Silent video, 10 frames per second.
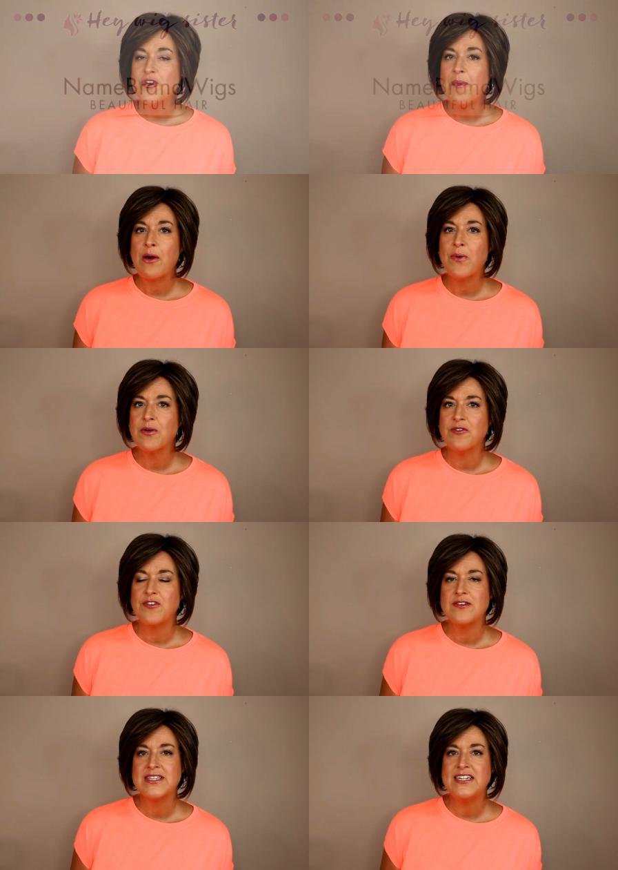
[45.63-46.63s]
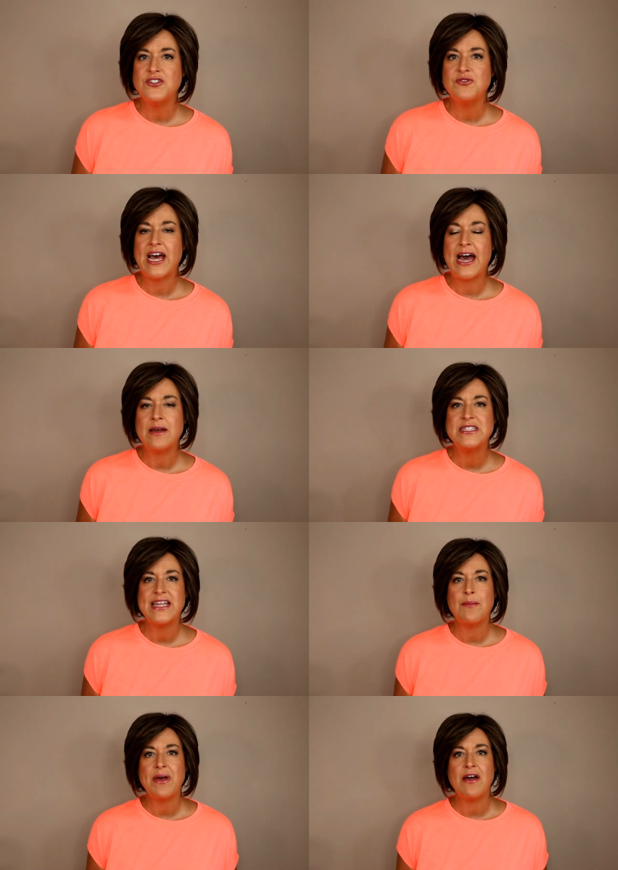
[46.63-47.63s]
new to my wig reviews, I do
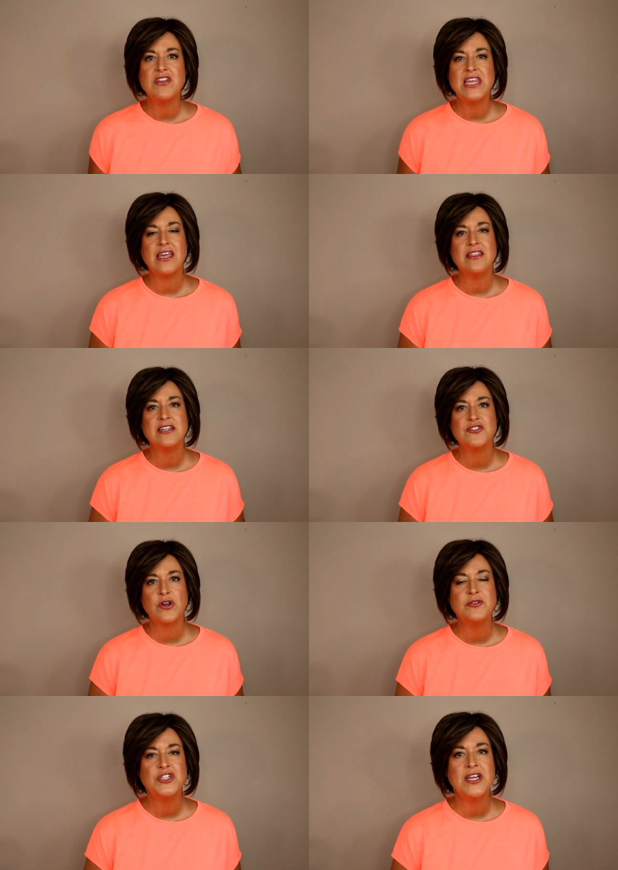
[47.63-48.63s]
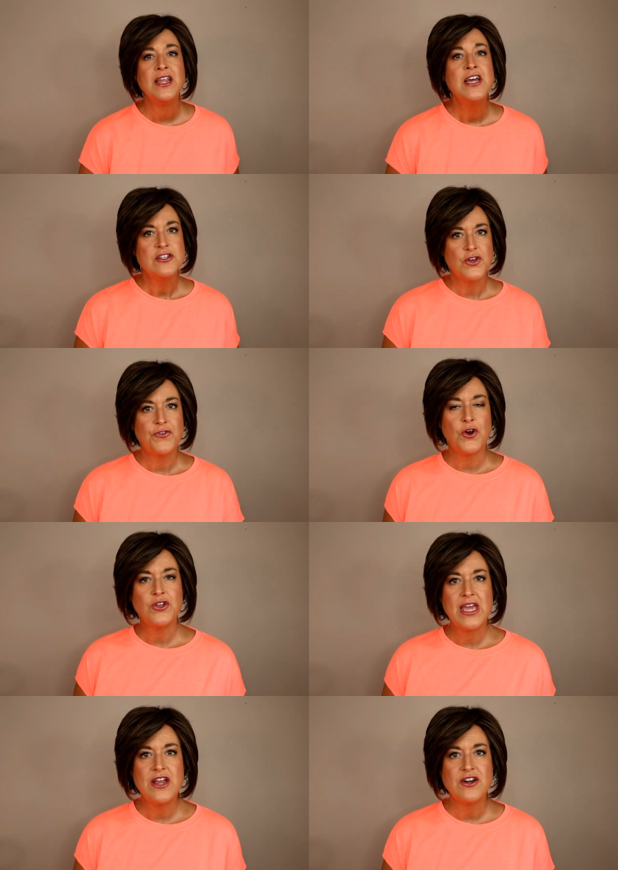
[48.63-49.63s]
timestamp everything in the description. So if you're
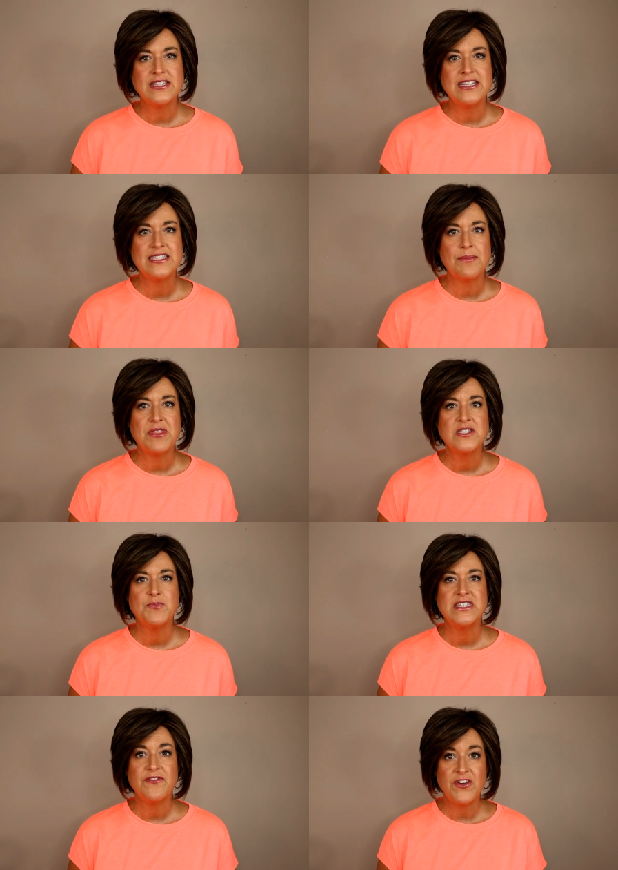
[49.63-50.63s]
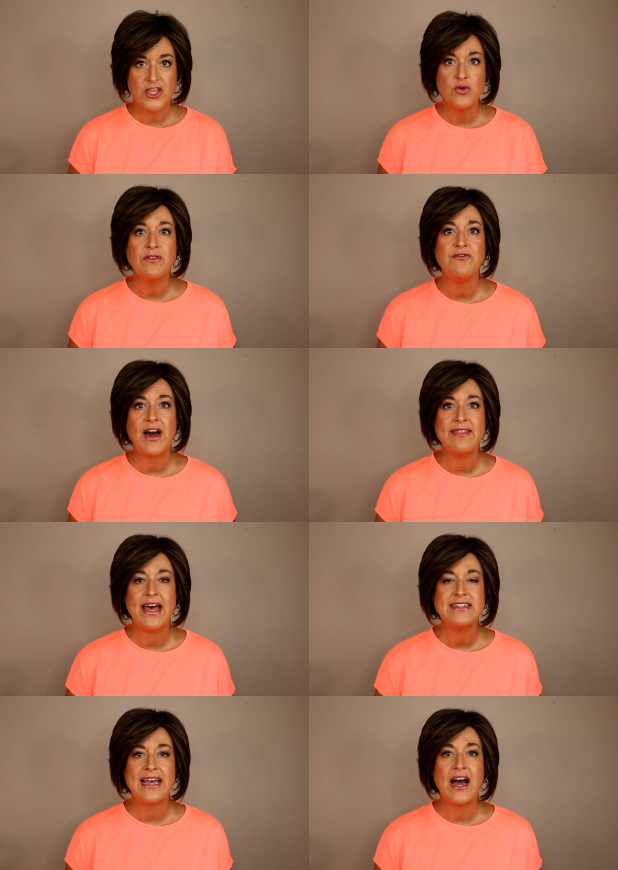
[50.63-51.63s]
only here to see something specific, you can find
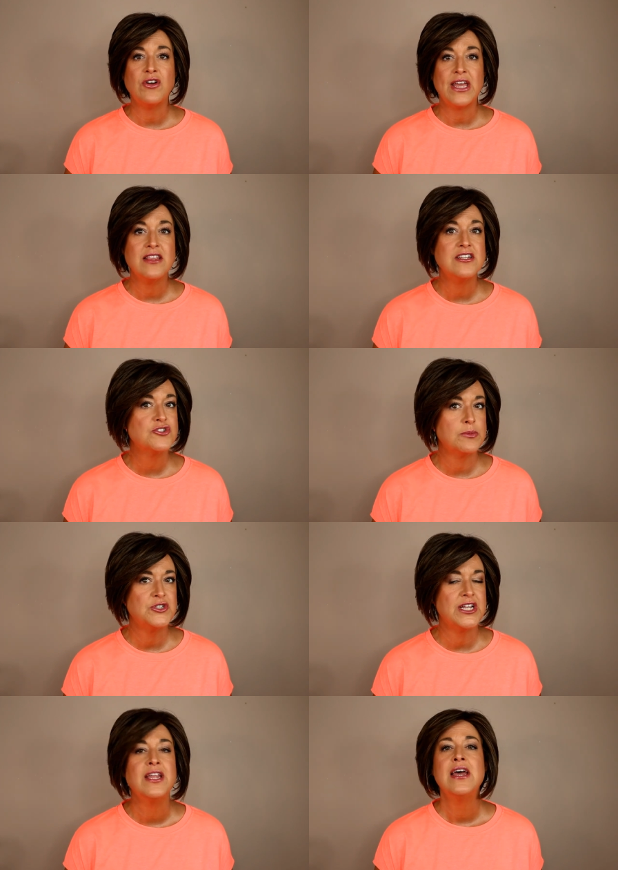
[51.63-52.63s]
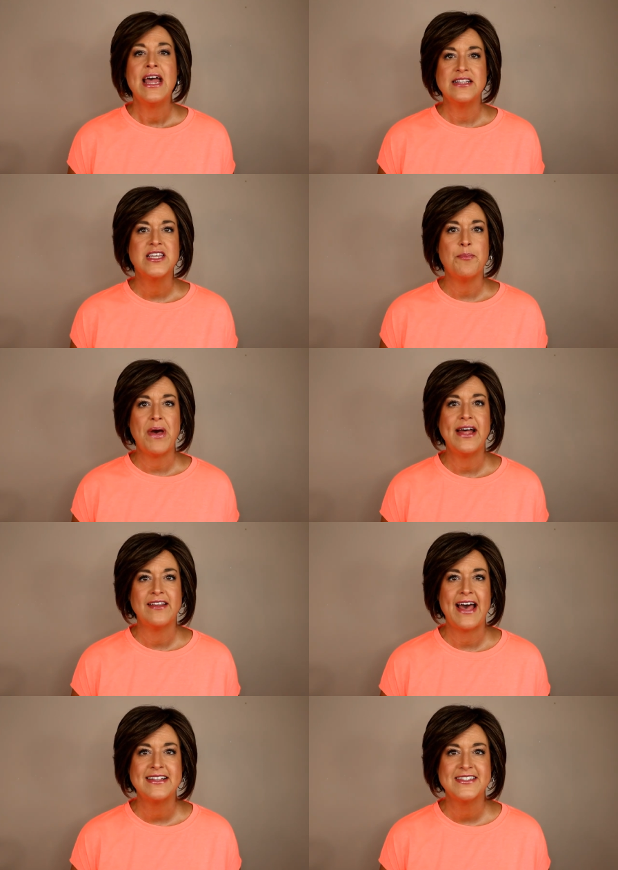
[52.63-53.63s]
that down in the description and skip
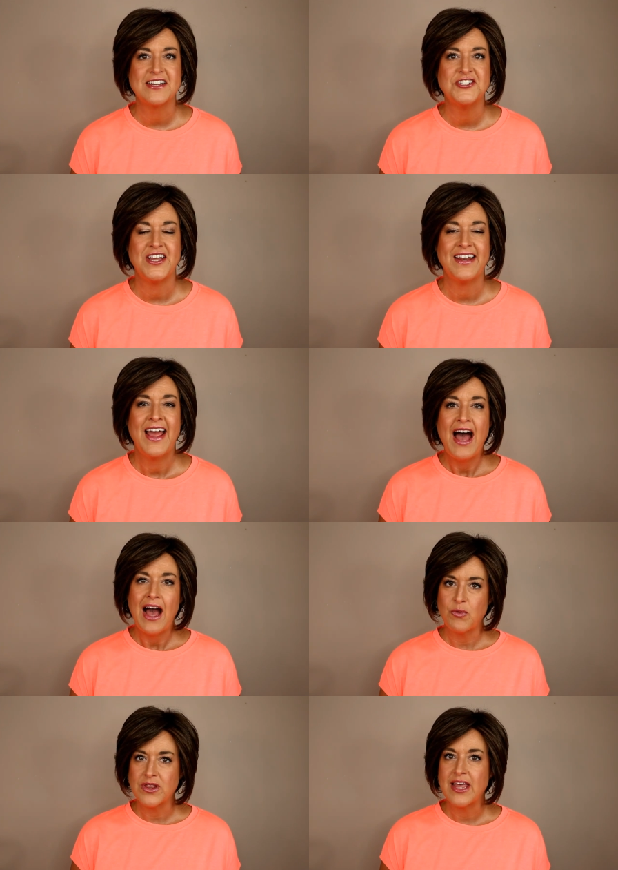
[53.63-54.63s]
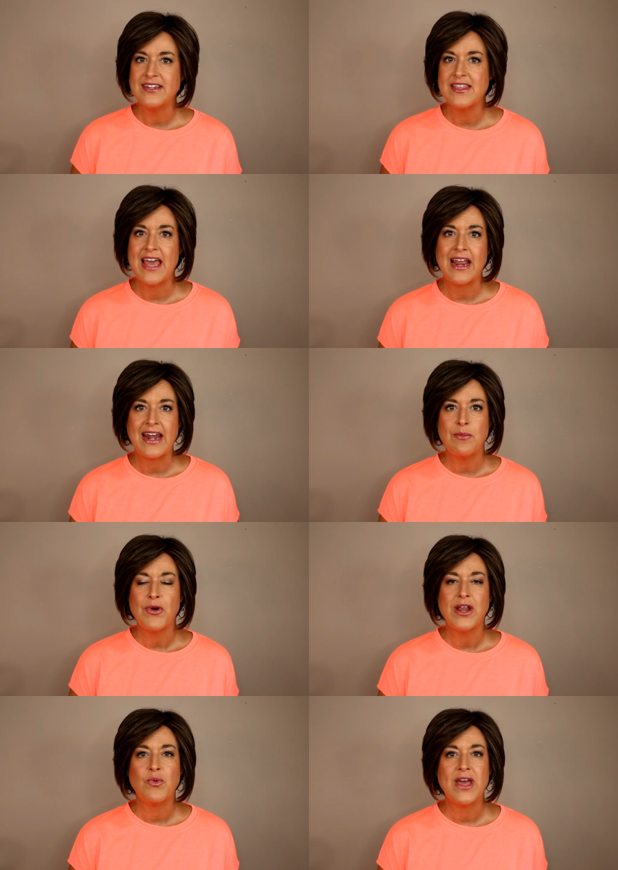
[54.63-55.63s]
ahead to that section. I would like to thank Name
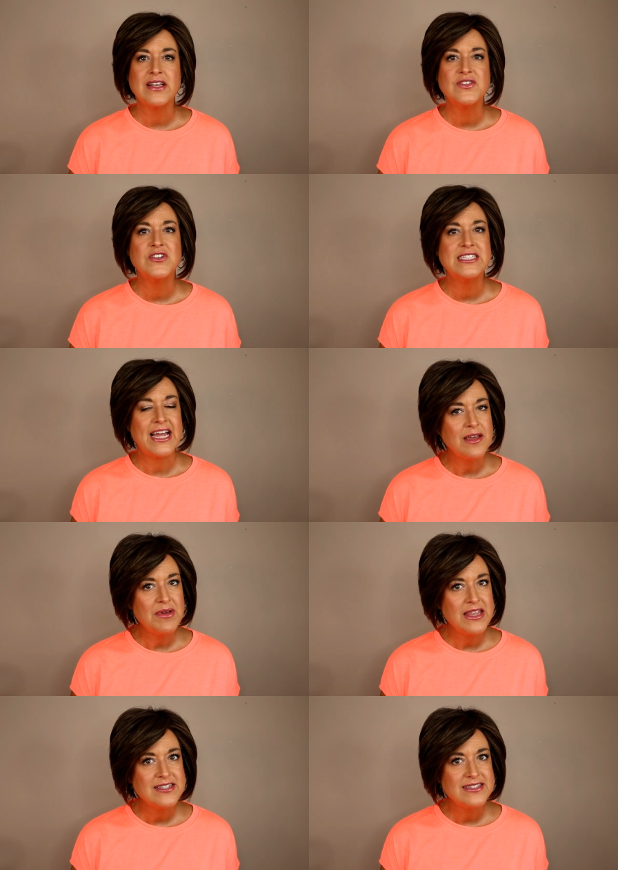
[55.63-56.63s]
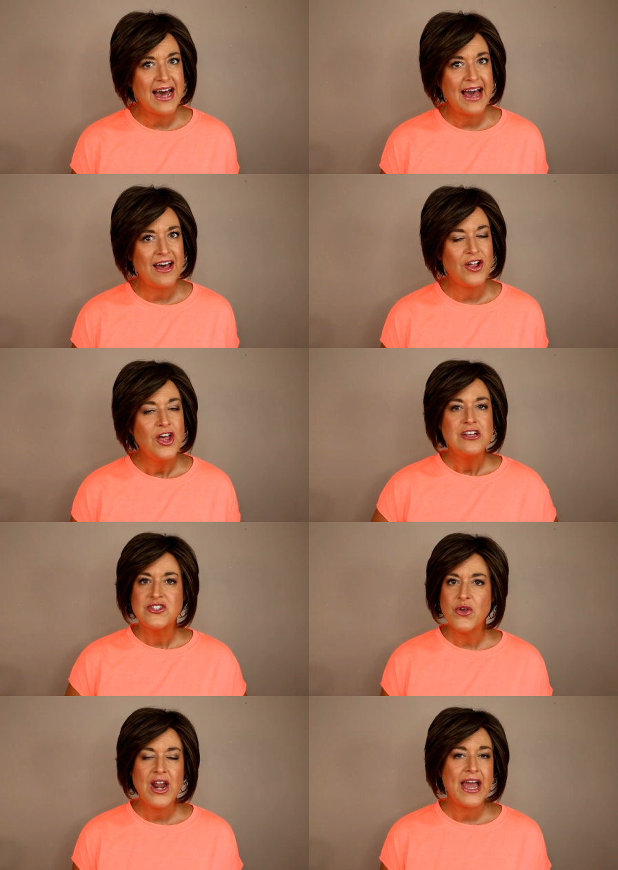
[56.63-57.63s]
Brand Wigs for sending me this style
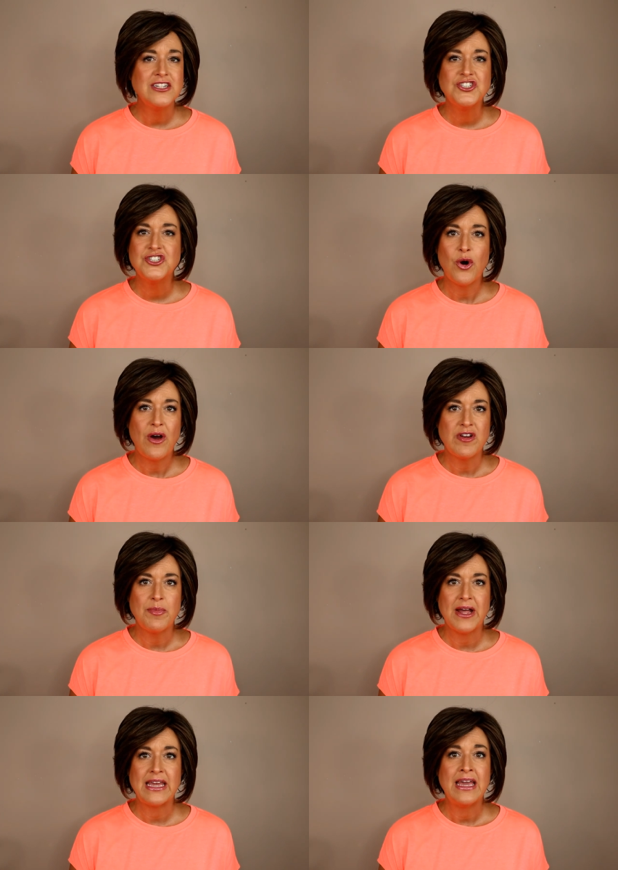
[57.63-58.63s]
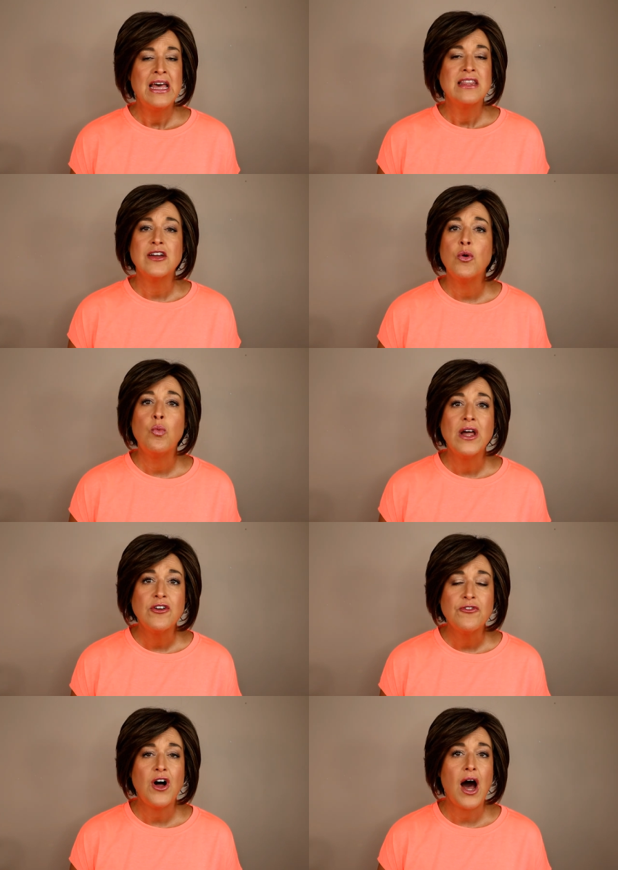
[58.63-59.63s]
so that I could show everybody. They're a
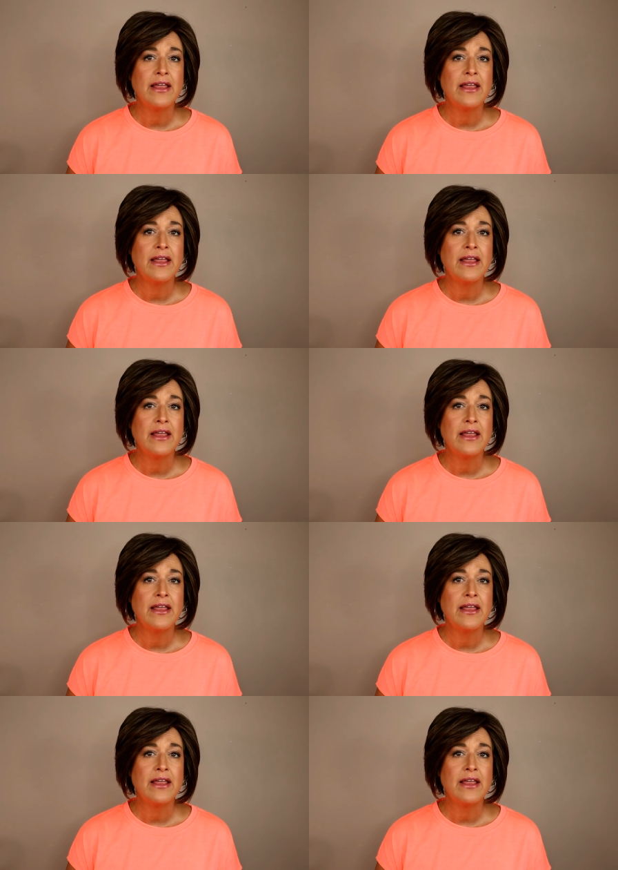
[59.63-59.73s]
wonderful